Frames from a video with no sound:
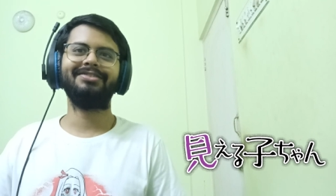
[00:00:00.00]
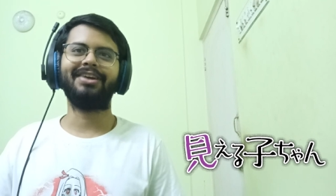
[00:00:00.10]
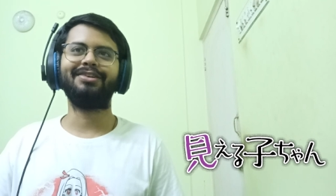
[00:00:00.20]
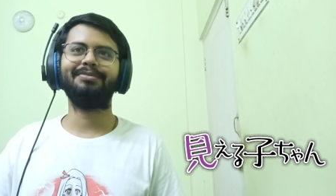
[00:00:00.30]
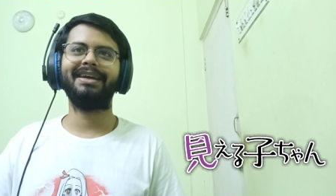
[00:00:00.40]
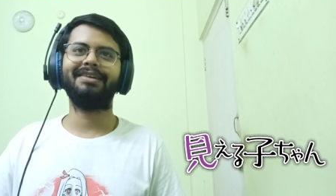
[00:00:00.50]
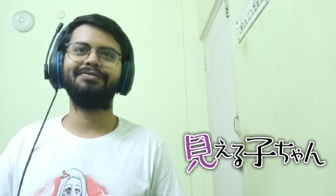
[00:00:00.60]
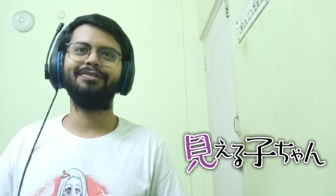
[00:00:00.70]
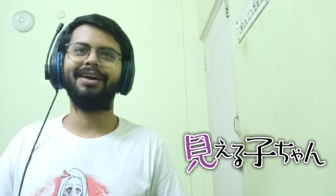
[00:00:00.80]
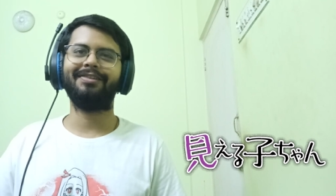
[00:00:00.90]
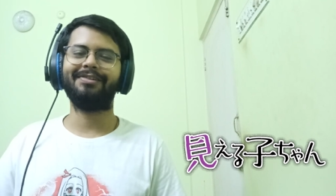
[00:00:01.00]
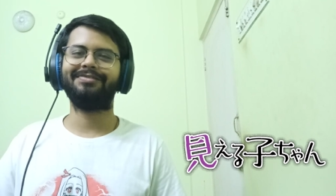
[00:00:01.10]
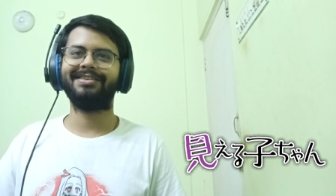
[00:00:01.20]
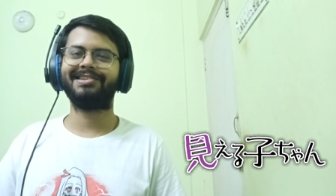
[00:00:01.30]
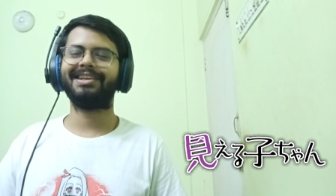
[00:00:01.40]
trying to make a fool out
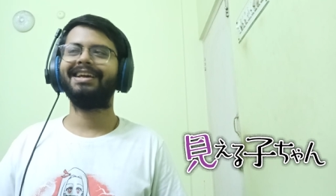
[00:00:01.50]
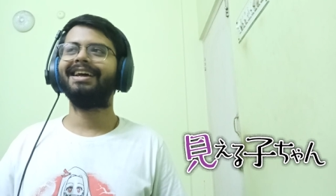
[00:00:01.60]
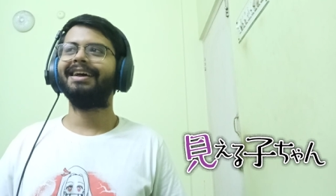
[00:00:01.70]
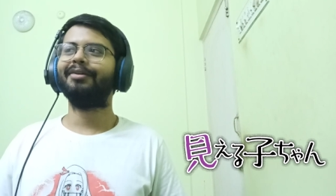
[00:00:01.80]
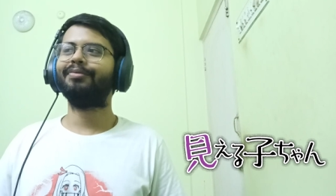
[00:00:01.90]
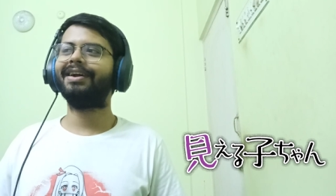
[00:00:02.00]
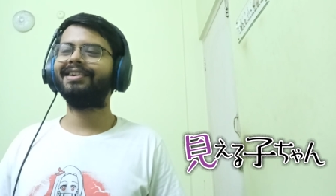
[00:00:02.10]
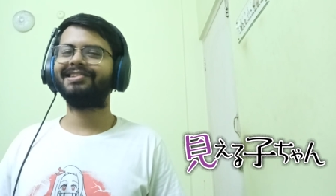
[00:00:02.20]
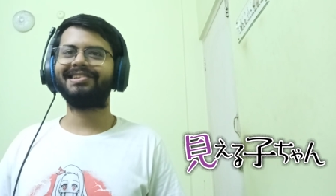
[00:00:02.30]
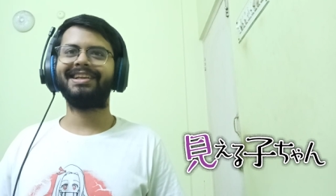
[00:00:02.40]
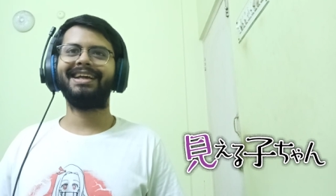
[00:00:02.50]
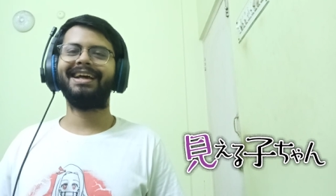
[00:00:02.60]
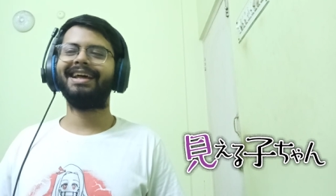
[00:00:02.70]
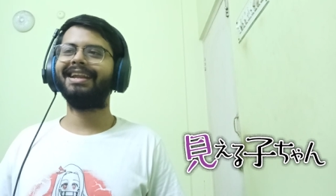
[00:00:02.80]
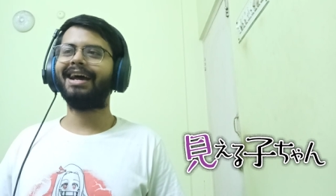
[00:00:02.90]
of us. Whereas
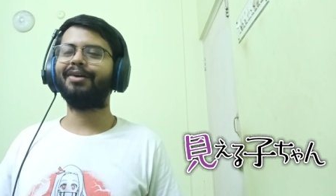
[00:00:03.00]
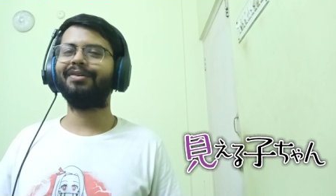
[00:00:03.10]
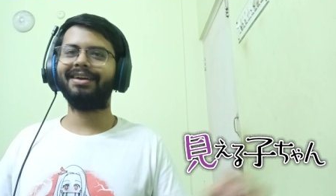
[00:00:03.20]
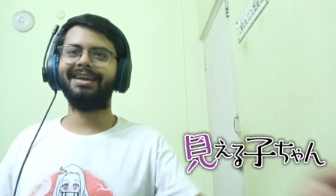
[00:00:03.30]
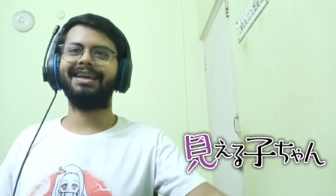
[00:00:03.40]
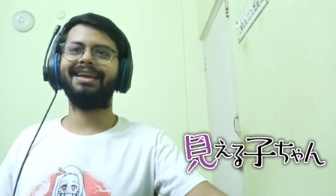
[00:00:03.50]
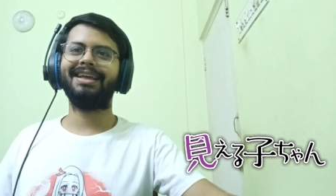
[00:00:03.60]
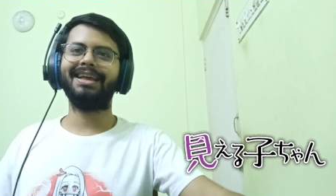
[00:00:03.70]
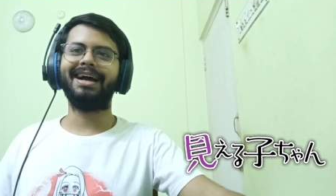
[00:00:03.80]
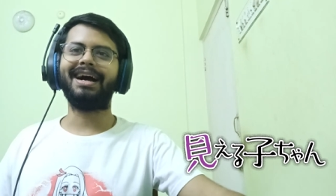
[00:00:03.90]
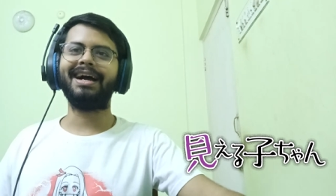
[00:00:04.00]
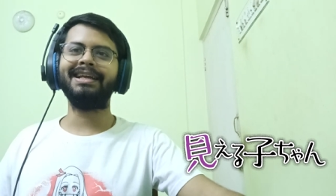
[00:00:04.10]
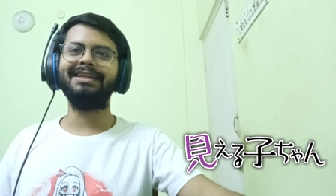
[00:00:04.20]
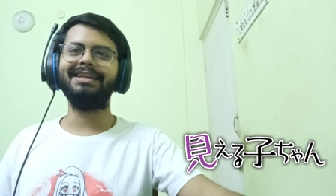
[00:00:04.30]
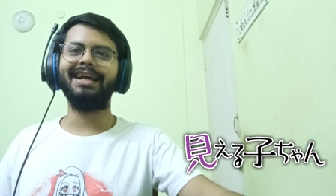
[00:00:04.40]
now
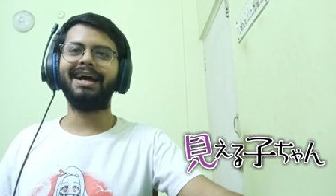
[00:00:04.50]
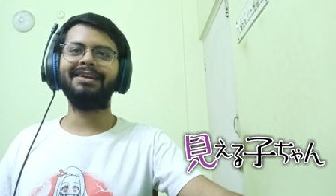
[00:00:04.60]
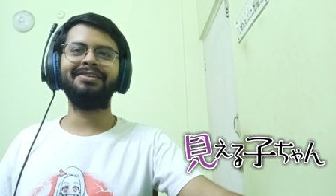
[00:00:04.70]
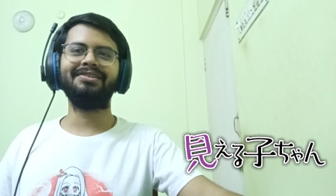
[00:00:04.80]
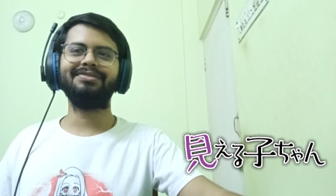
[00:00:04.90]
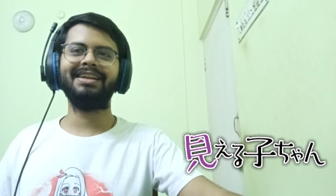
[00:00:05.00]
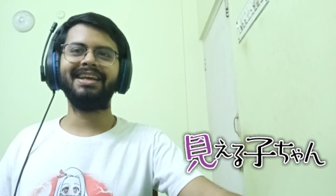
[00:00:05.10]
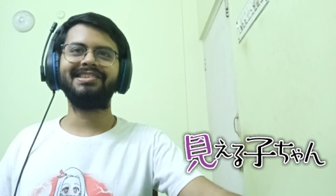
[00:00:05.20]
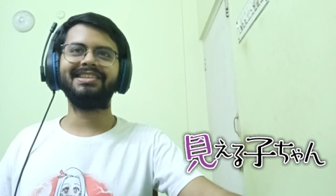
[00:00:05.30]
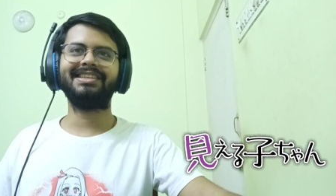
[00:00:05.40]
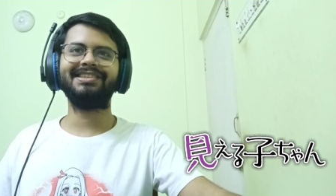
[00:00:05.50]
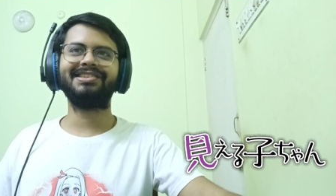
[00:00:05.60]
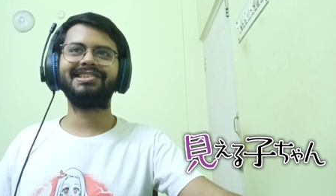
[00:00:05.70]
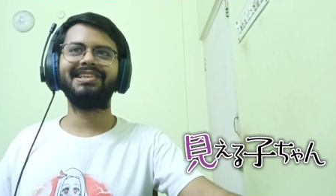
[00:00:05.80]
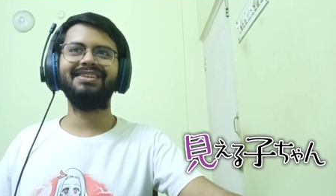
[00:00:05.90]
I did not realize that
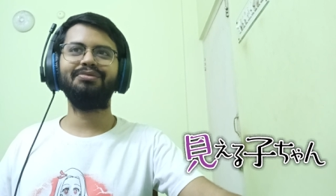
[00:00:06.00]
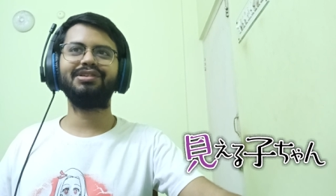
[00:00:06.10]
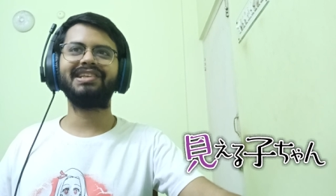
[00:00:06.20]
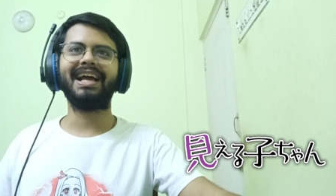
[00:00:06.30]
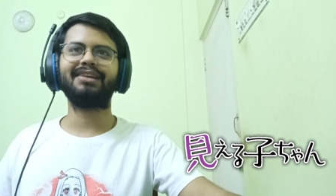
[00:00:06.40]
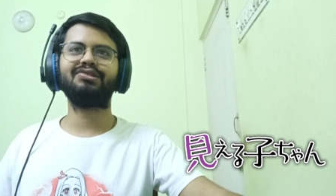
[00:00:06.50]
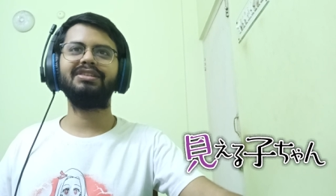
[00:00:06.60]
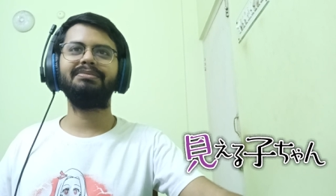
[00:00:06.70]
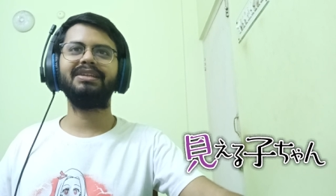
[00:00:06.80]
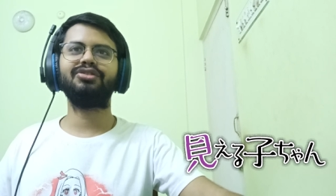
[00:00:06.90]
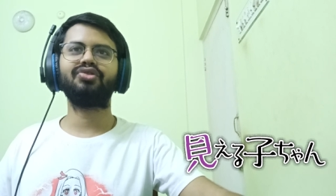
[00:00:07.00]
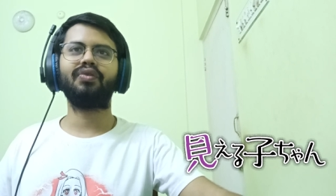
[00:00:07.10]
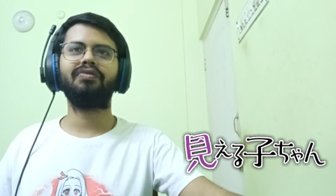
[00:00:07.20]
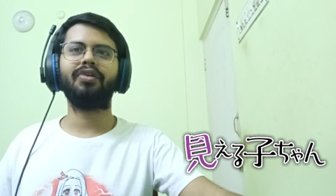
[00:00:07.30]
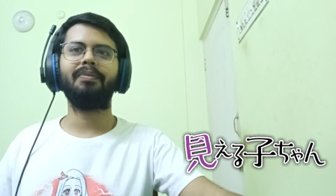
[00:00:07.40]
this scene was actually being
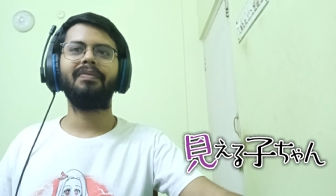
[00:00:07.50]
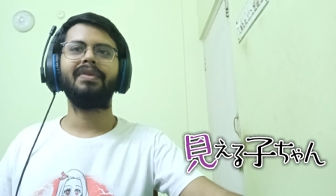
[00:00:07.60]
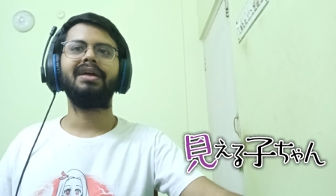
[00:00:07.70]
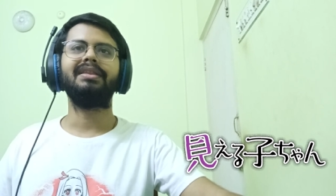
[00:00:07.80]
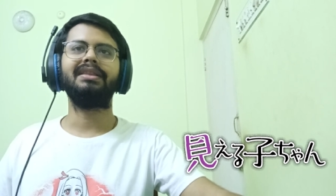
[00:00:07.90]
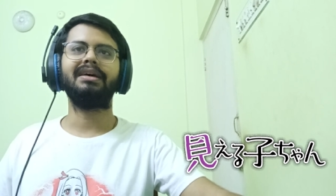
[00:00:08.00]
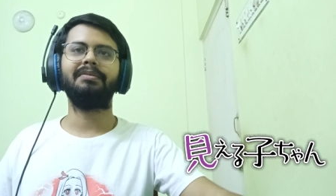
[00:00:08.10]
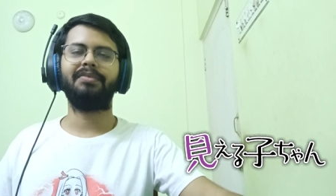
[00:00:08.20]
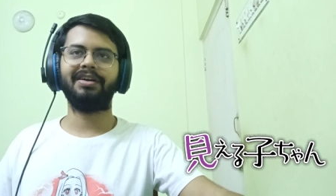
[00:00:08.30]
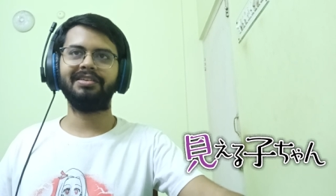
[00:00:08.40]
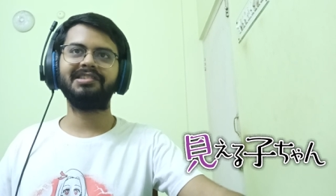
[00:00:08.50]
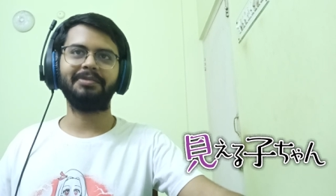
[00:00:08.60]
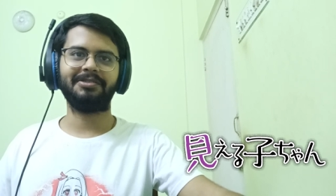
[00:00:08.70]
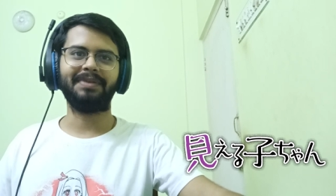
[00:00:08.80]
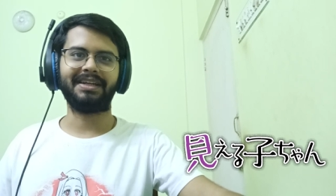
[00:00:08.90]
shown from the brother's
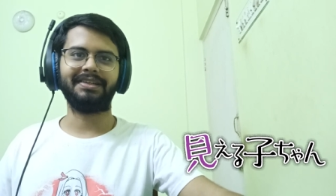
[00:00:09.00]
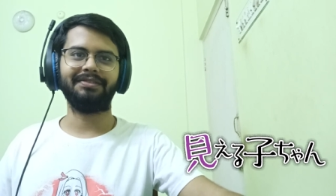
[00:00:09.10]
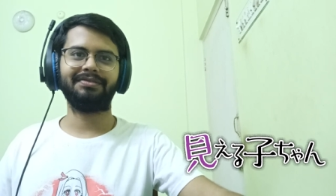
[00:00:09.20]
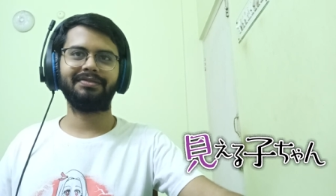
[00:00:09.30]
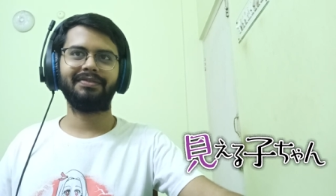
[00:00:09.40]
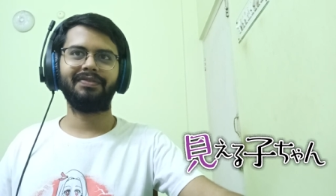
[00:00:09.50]
perspective.